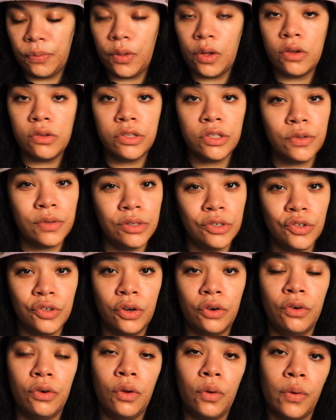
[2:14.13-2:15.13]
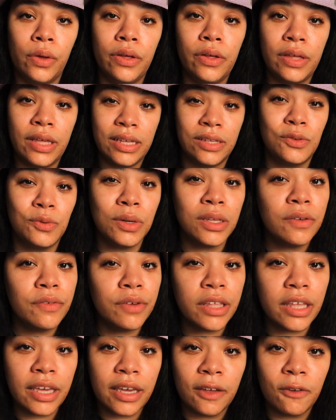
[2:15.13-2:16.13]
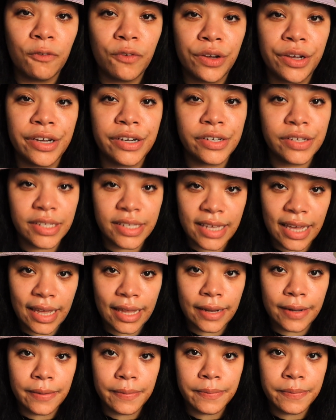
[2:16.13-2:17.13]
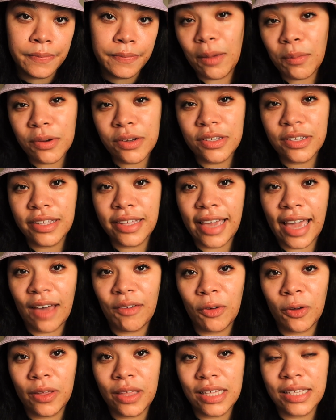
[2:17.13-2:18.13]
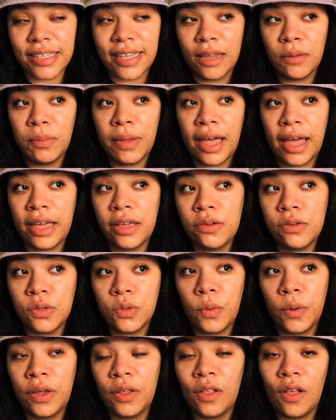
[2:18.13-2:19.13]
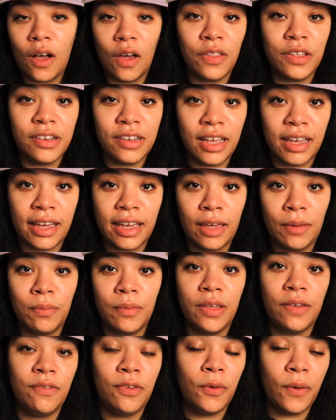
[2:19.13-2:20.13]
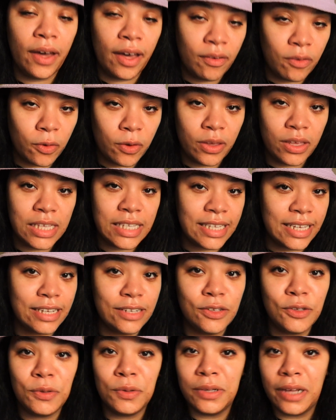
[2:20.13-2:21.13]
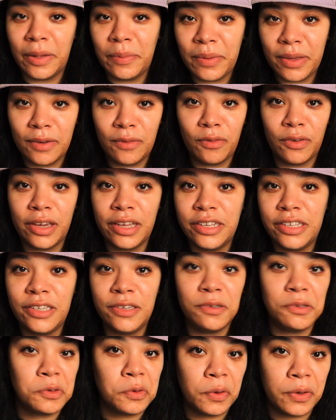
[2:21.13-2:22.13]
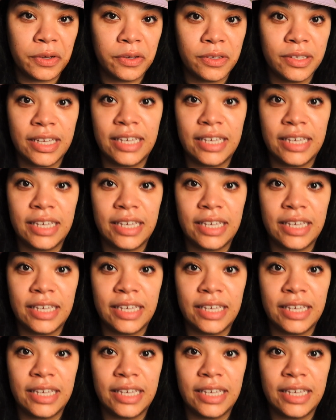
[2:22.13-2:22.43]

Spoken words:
Also, in general, oil is really good for your skin. I personally have oily skin, but I use oil all the time. If you have oily skin, do not be afraid to use oils.